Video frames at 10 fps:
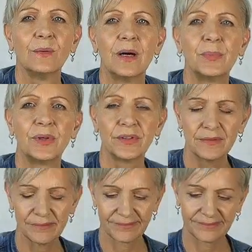up
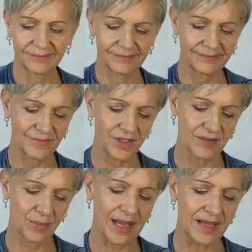on. Mm-hmm. She's
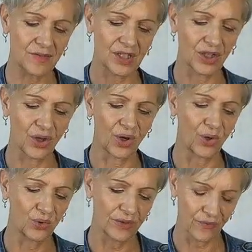bathed in
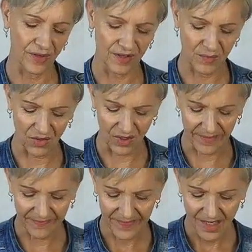gold in front of the
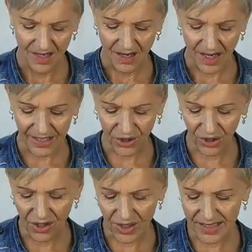mirror. I no
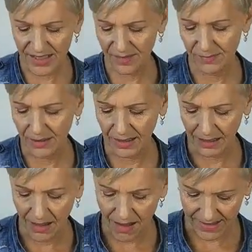longer dim my
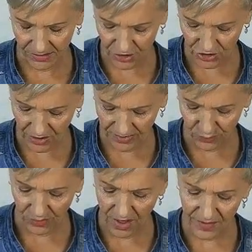light. I shine
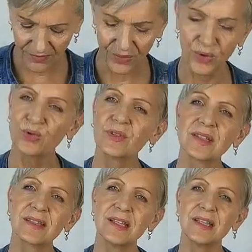bright for all to
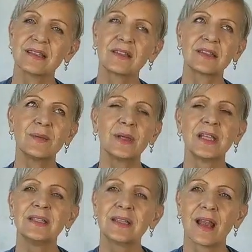see. So stepping
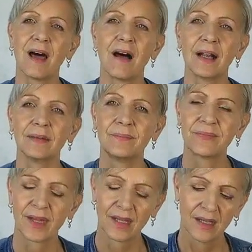into the light.
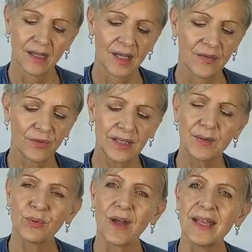Fully
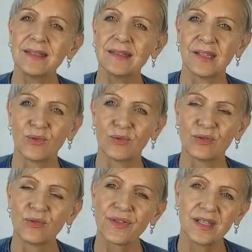embracing your
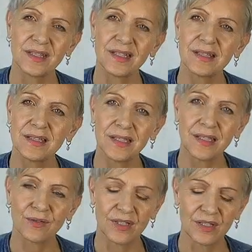authenticity,
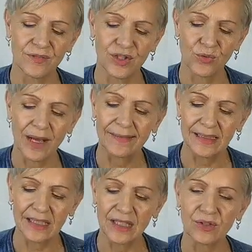your
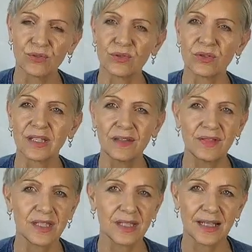individuality, your
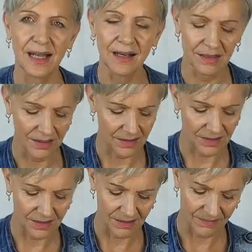gifts, your
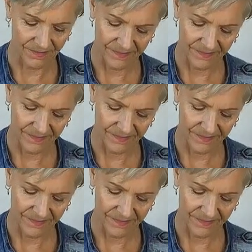talents.